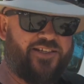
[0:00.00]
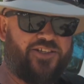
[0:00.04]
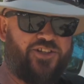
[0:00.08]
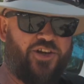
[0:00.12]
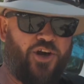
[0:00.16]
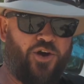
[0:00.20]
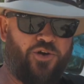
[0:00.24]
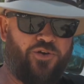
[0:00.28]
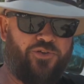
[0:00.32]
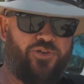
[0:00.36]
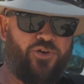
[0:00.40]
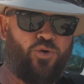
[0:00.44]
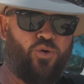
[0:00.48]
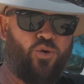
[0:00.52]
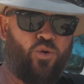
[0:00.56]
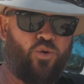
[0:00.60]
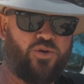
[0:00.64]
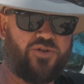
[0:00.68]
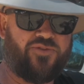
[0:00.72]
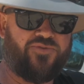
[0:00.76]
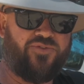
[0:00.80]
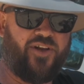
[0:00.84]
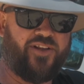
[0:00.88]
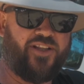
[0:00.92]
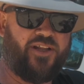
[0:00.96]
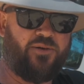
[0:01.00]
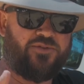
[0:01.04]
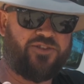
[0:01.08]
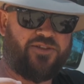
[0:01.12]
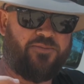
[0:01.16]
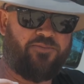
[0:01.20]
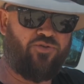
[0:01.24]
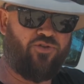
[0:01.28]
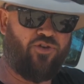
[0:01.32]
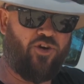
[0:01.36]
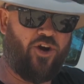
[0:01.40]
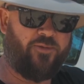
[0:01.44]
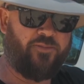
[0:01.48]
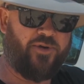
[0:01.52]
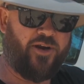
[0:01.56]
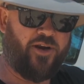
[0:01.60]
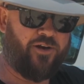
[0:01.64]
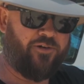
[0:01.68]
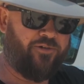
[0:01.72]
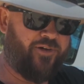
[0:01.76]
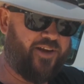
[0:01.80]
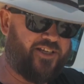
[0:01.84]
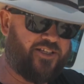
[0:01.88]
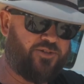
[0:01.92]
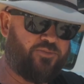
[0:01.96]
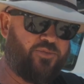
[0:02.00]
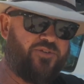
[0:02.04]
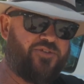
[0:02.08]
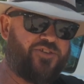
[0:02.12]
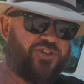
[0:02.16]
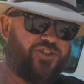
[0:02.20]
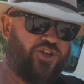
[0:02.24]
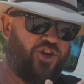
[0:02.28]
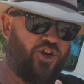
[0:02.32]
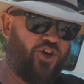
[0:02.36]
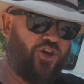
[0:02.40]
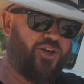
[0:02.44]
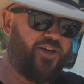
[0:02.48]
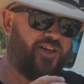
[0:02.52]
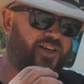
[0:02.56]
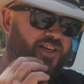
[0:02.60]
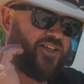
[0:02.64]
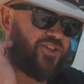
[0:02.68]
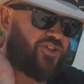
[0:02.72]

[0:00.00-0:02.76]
to tow the horse float. That was the primary reason. We just turned it